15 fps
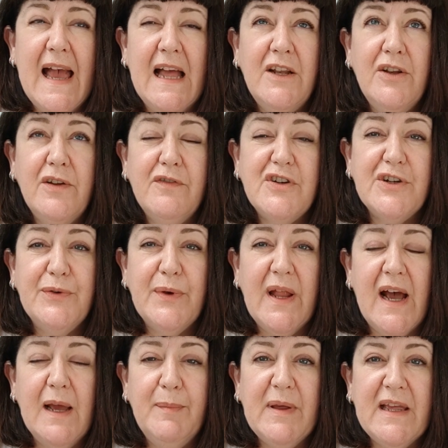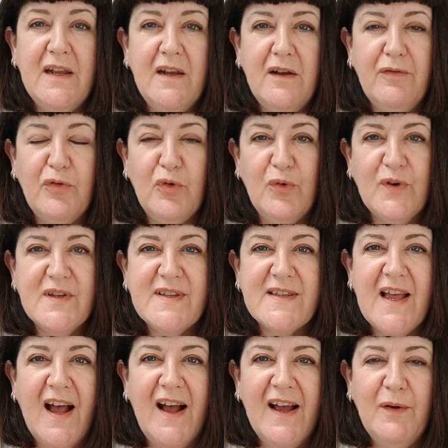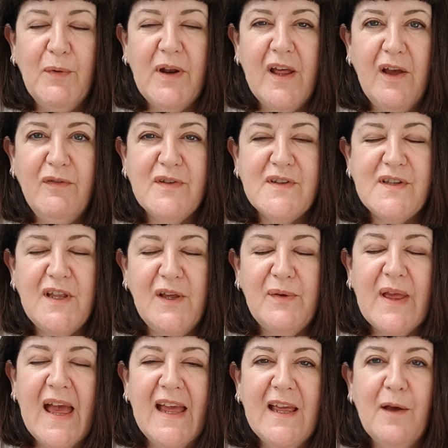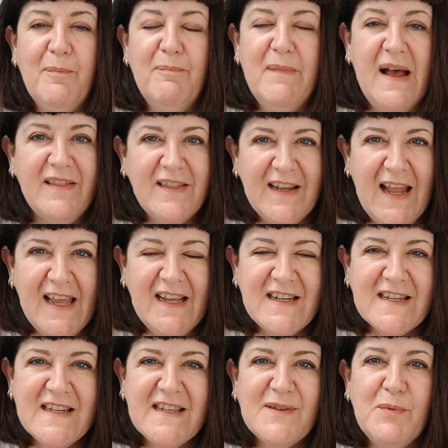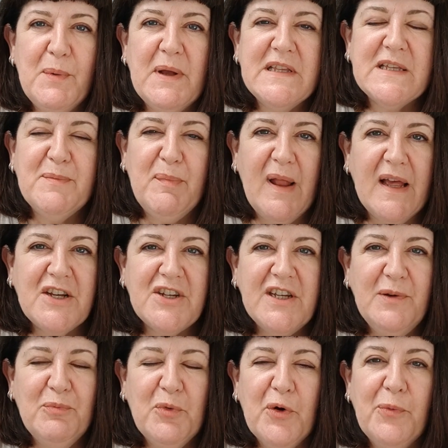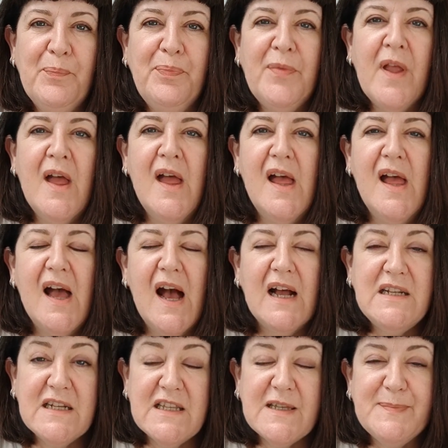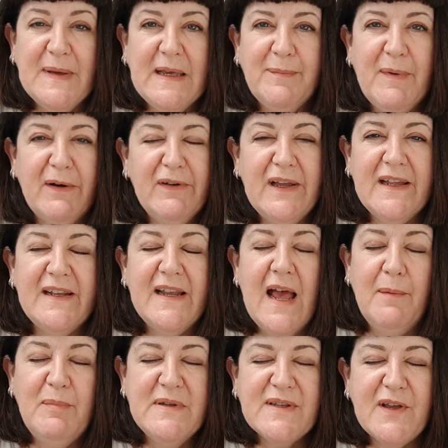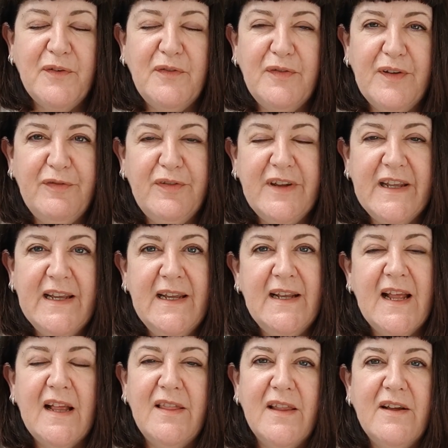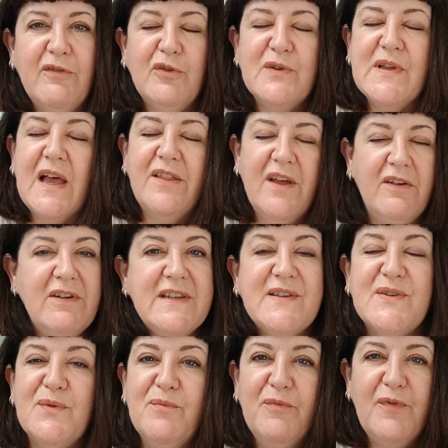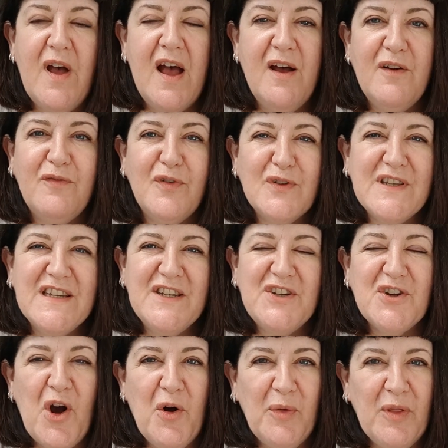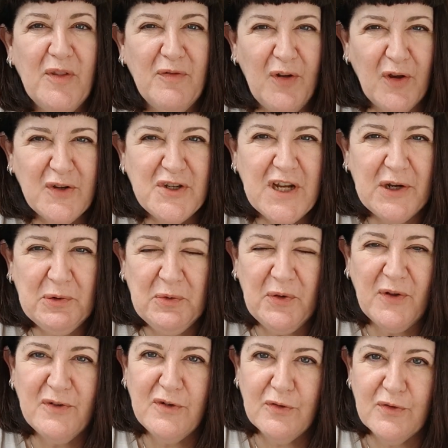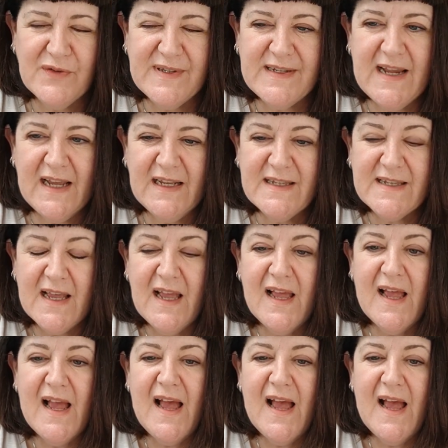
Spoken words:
the end of July, beginning of August, I went over to the UK and met the ladies. We went to Black Sheep Wool. I did speak about it in episode 15, and there is some footage on the vlog channel on Dawnstains.